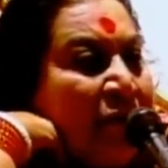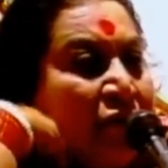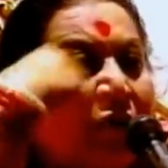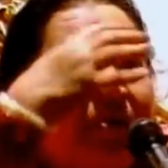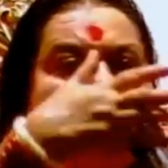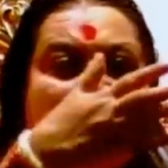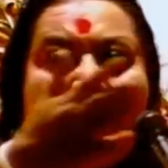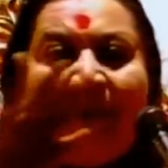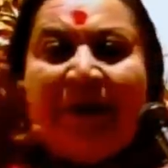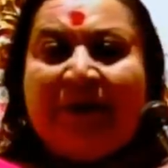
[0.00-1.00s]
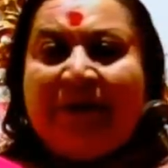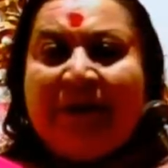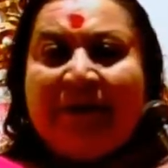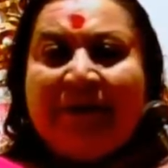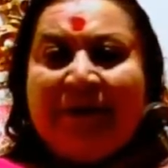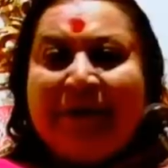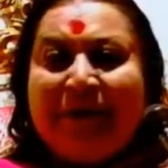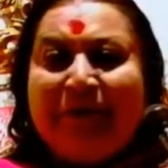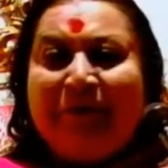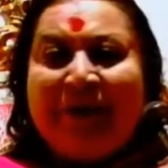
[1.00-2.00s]
So many spirits here
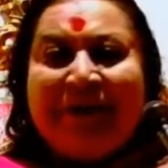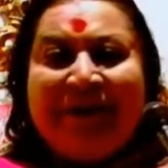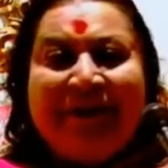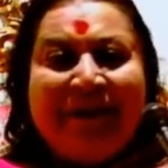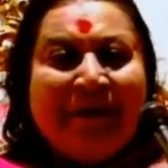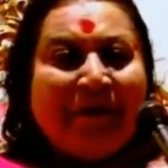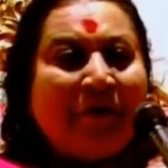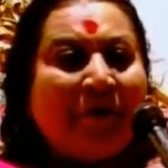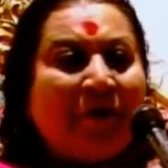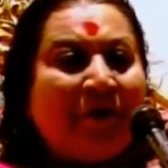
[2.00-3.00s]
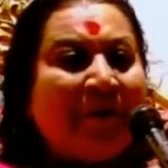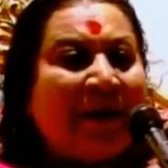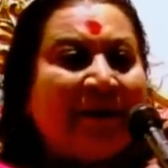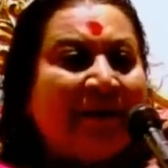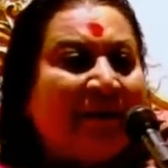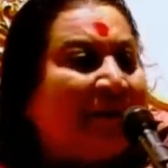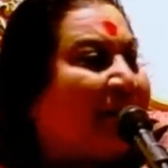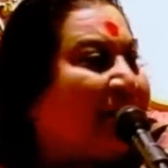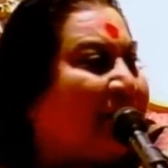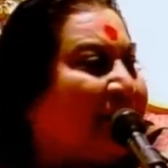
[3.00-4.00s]
sitting reflecting God Almighty.
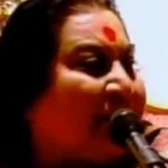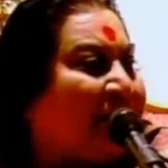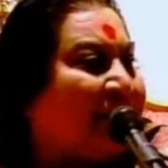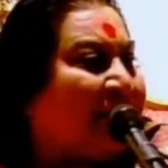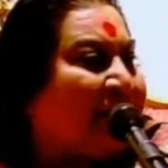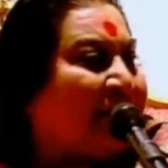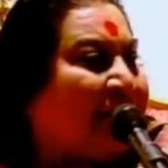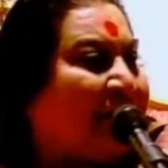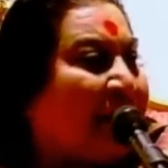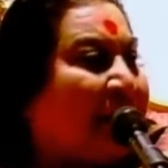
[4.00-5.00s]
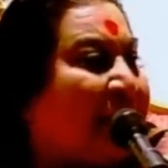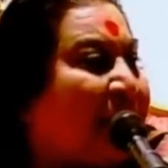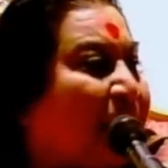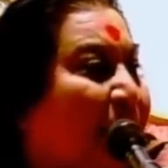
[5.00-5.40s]
I'm such a